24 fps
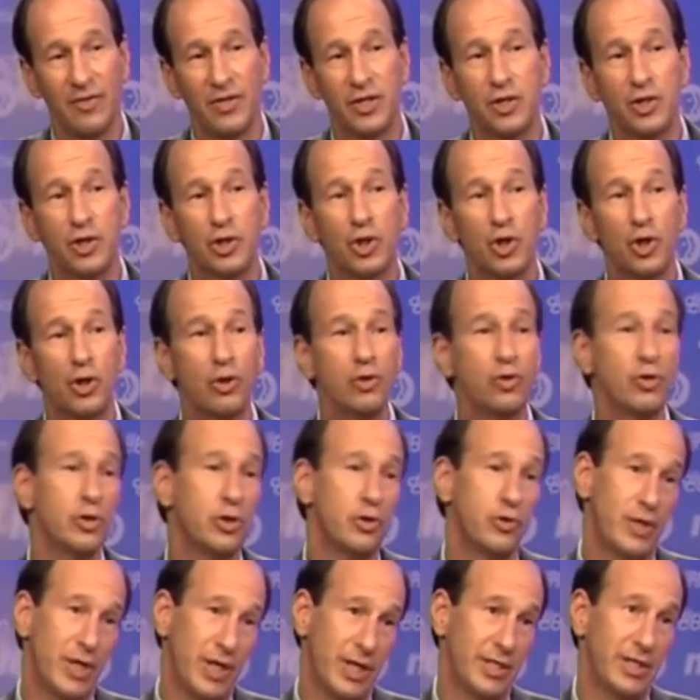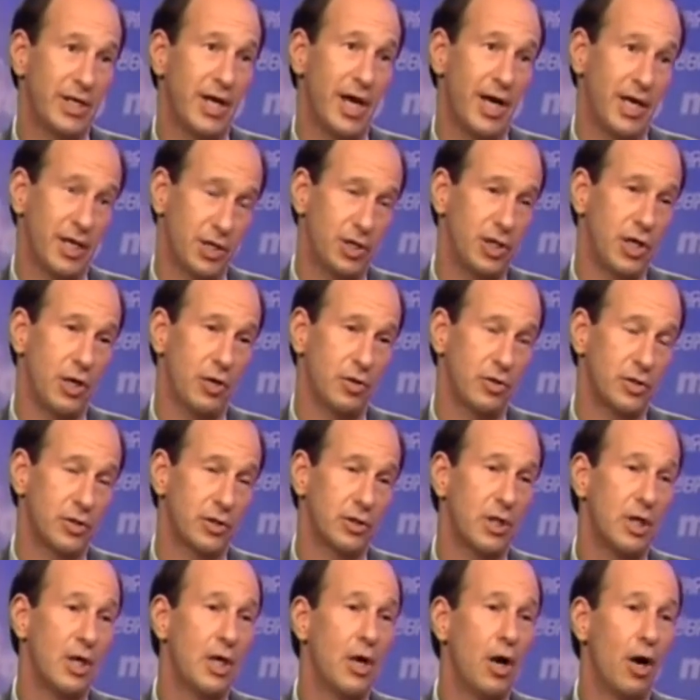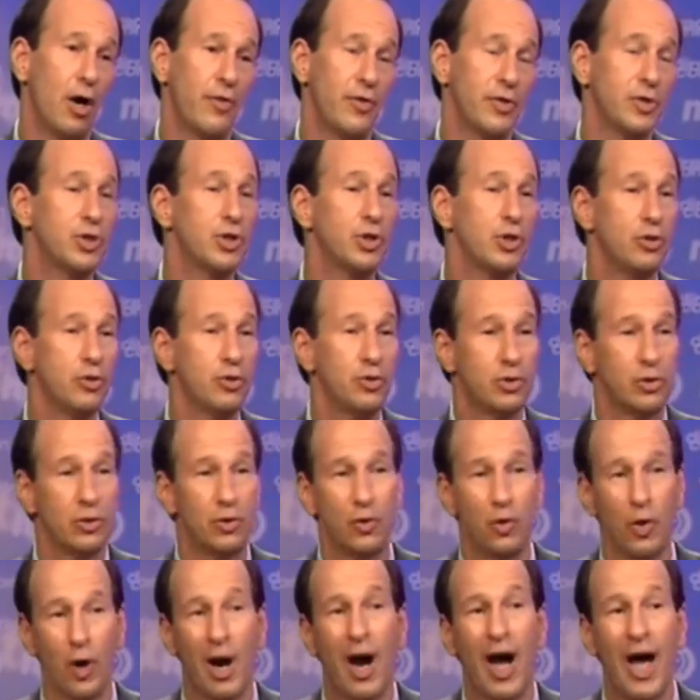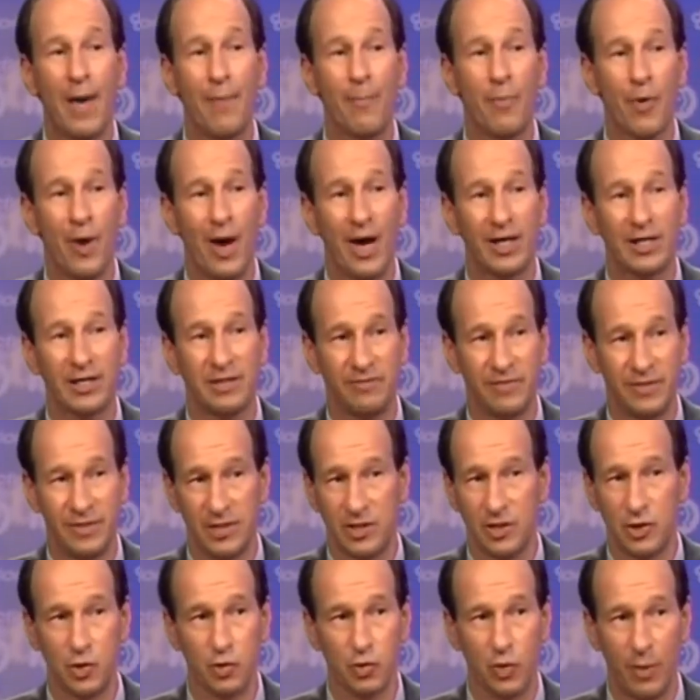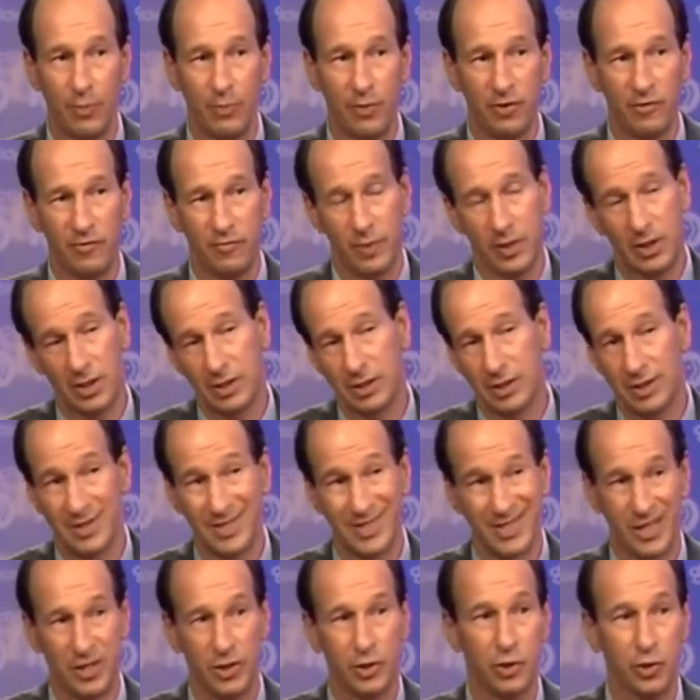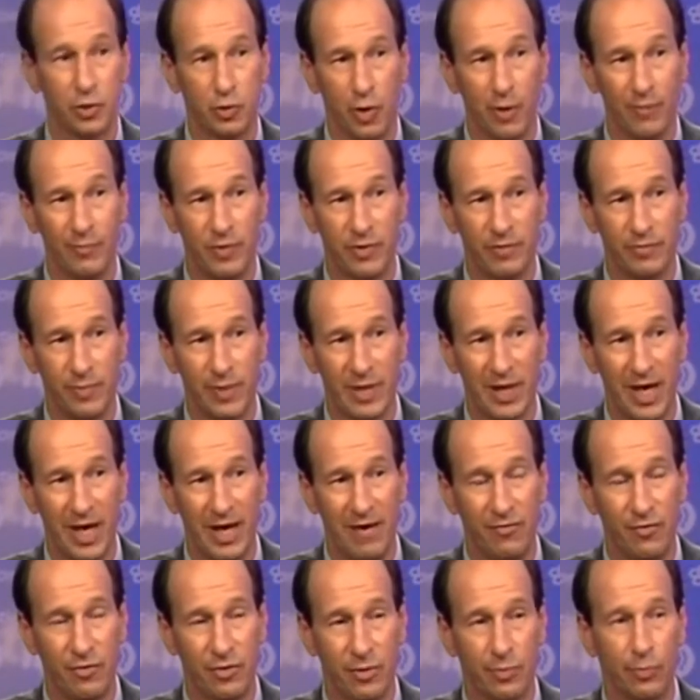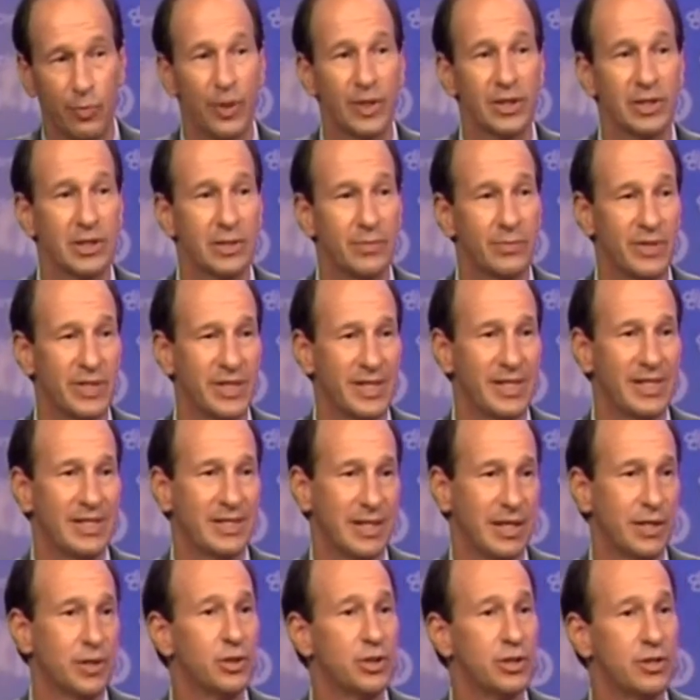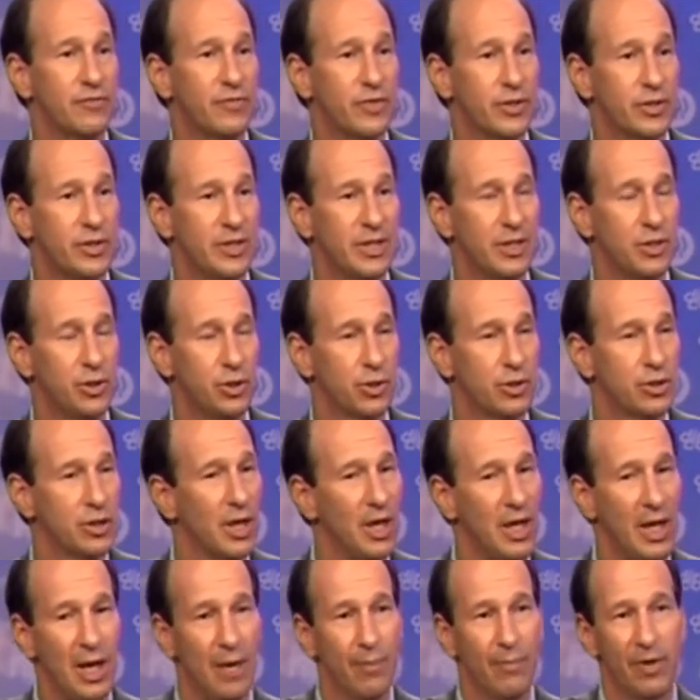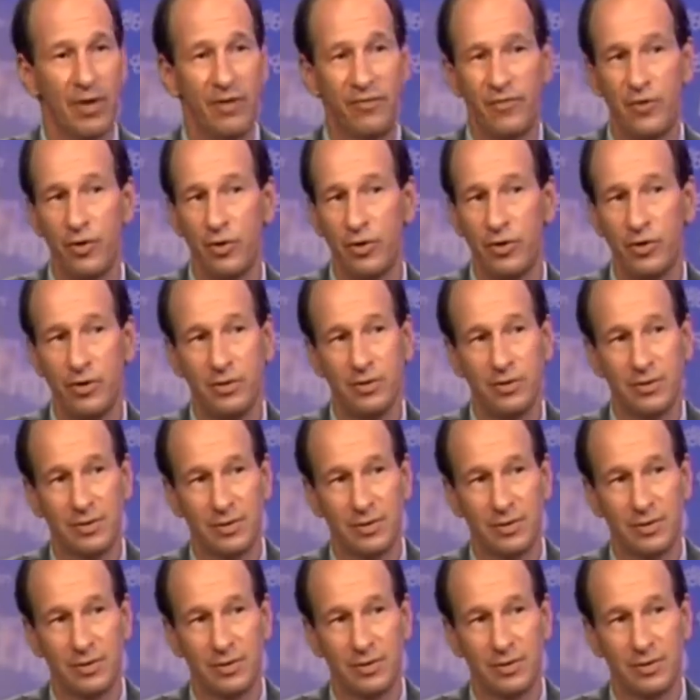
The children who get diagnosed are the children who are hyperactive and disruptive because it's the disruptive behavior that brings them to the attention of their teachers. And, and that's, that's